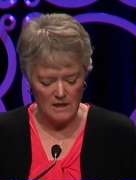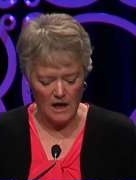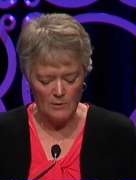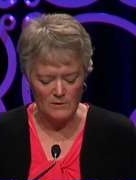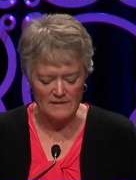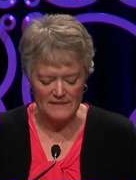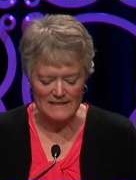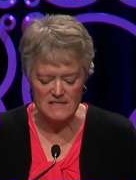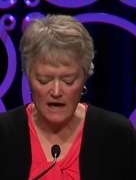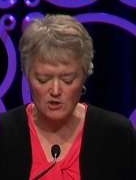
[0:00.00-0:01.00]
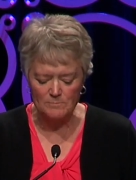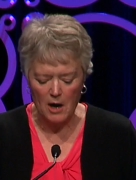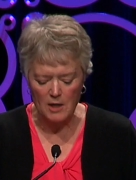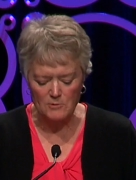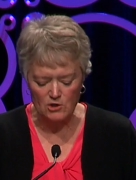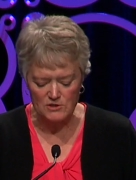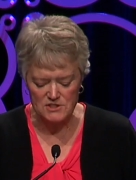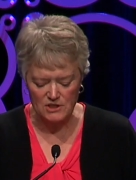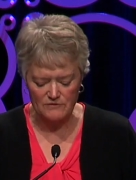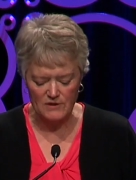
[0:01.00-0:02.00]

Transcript: I want to thank Dr. Barb Curcio